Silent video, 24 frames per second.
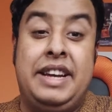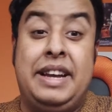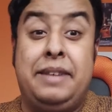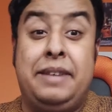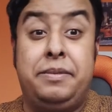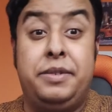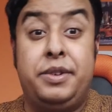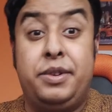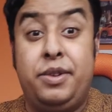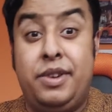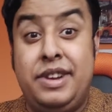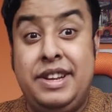
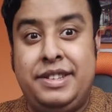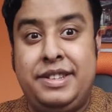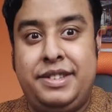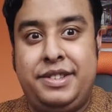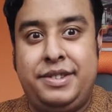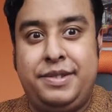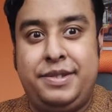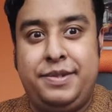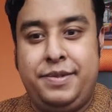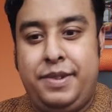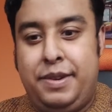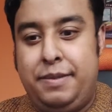damn
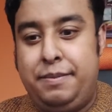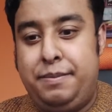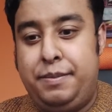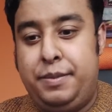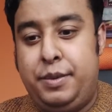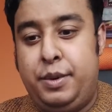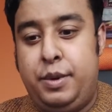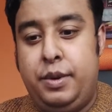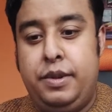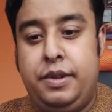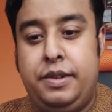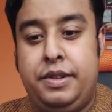grease
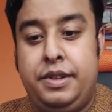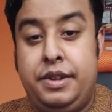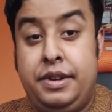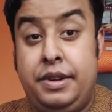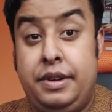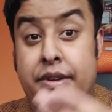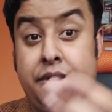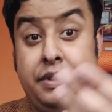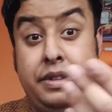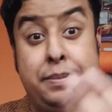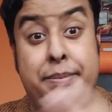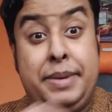from all of
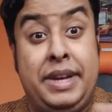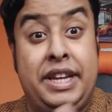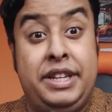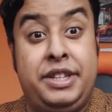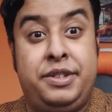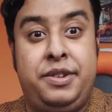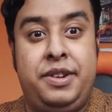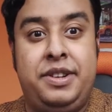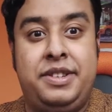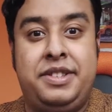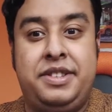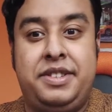the
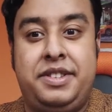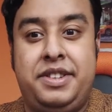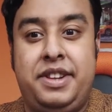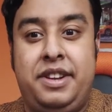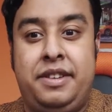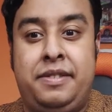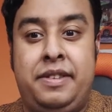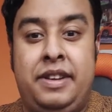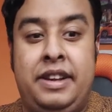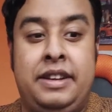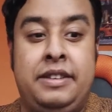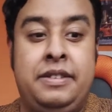pastries and
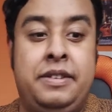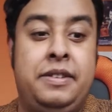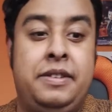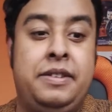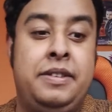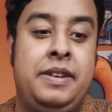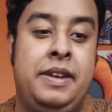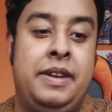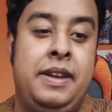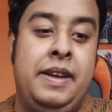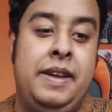stuff I got.